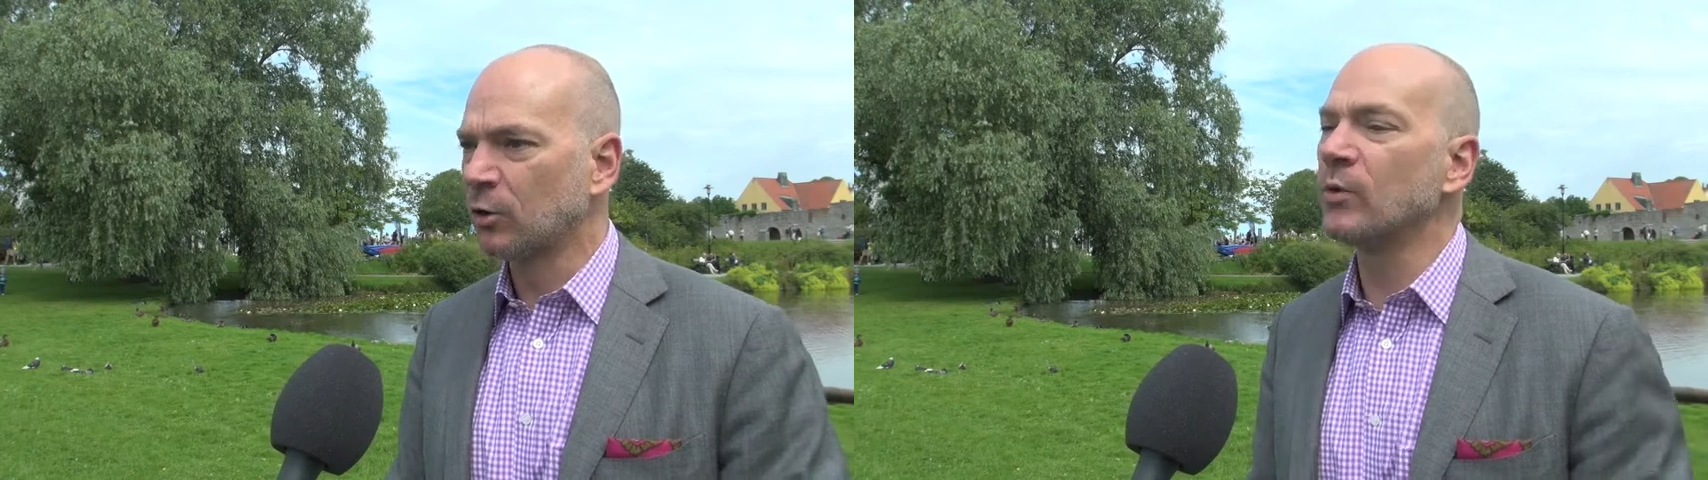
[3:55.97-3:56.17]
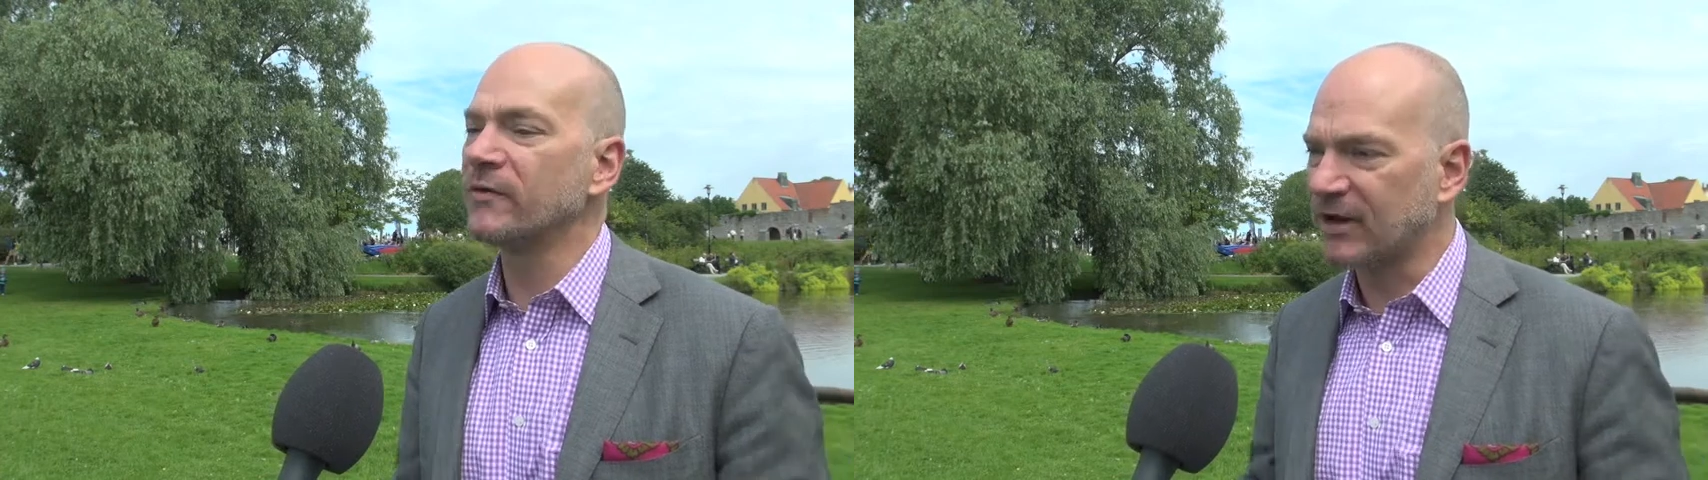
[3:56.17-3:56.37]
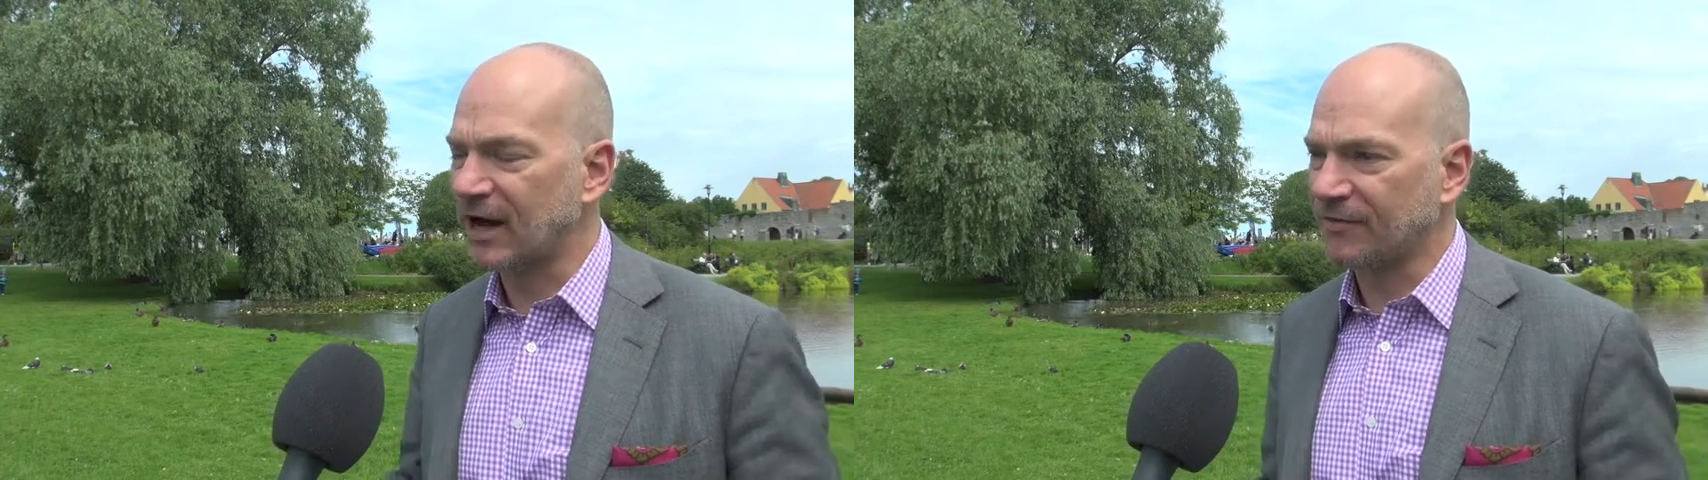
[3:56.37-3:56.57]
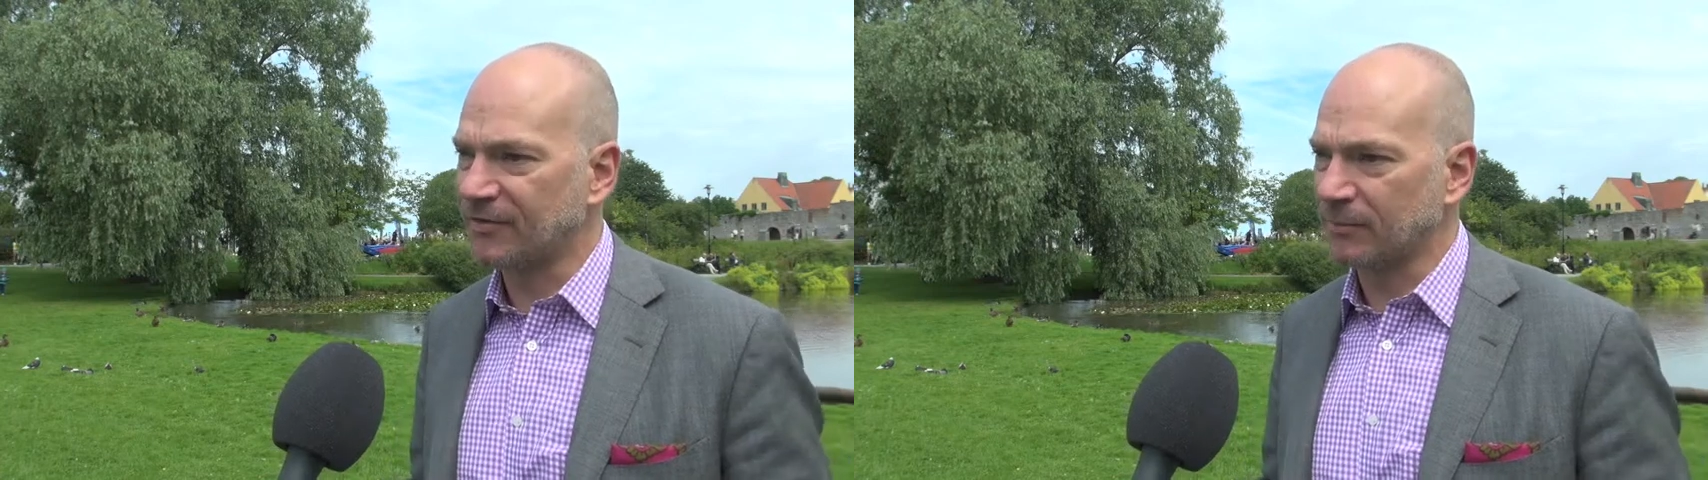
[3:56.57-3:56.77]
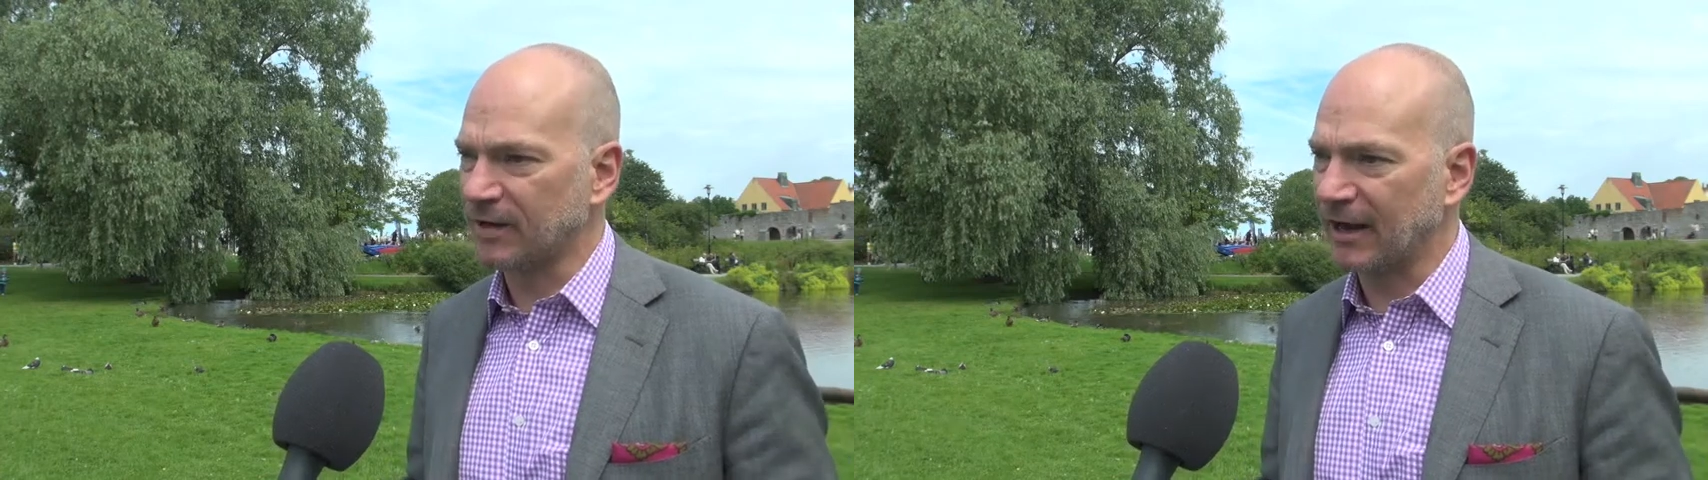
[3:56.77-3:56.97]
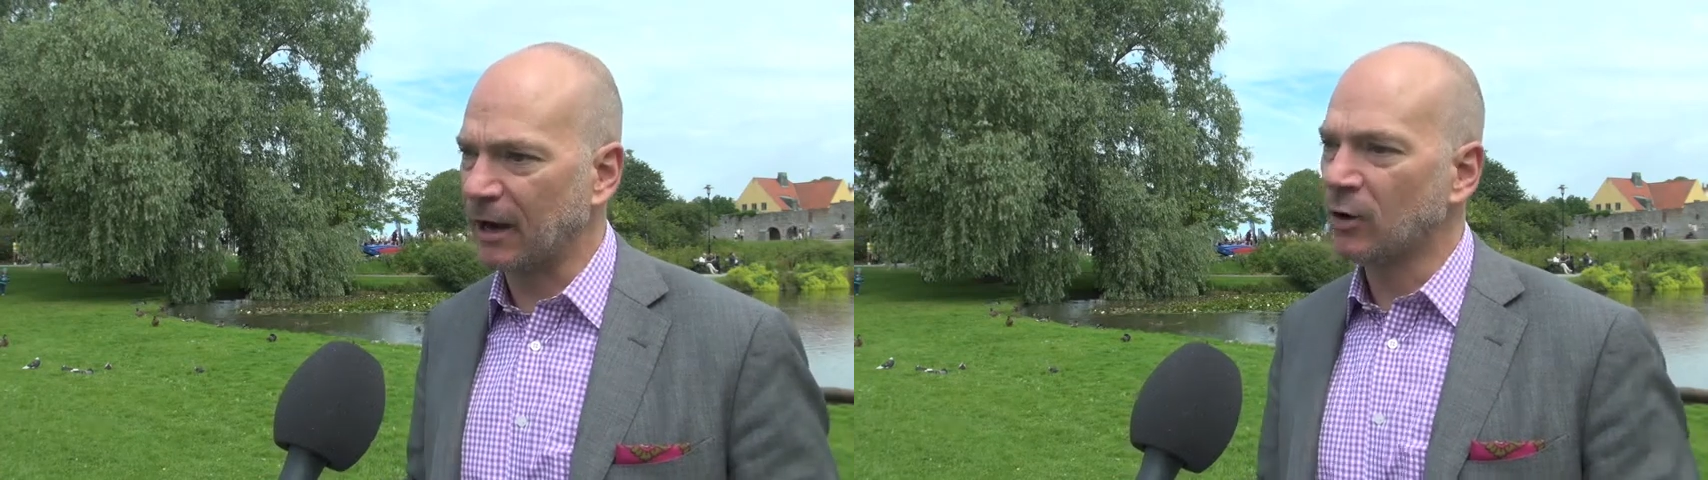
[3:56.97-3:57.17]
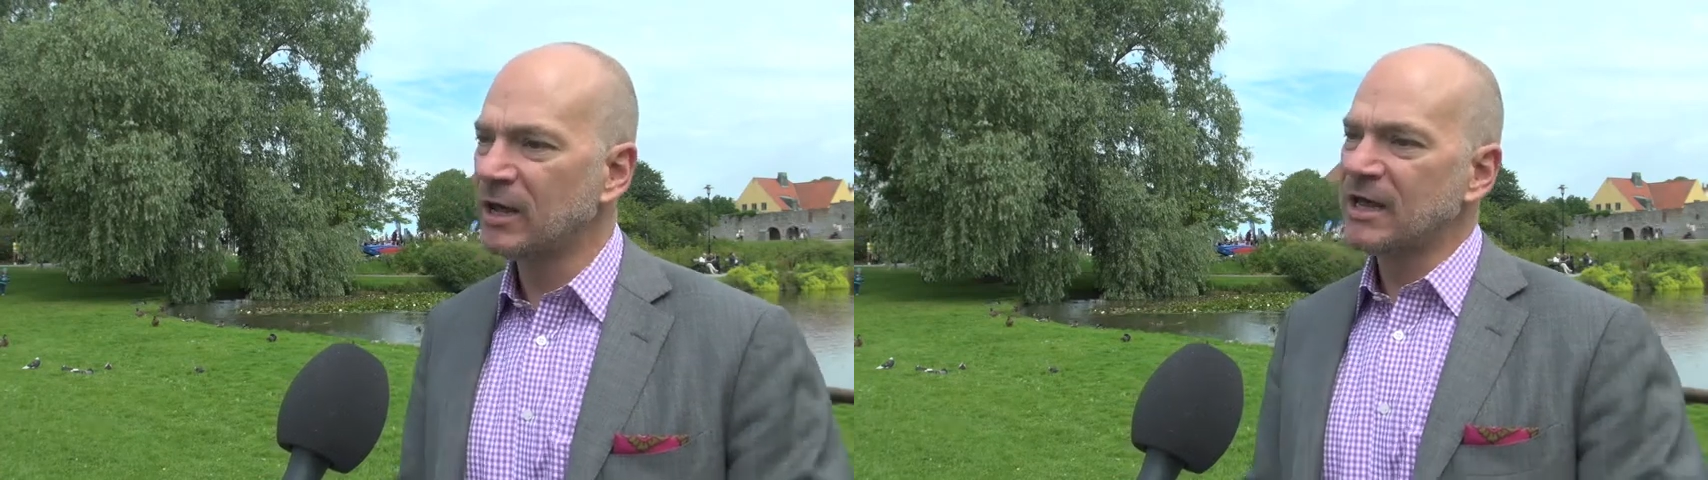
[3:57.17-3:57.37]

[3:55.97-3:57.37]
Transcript: We've got them now.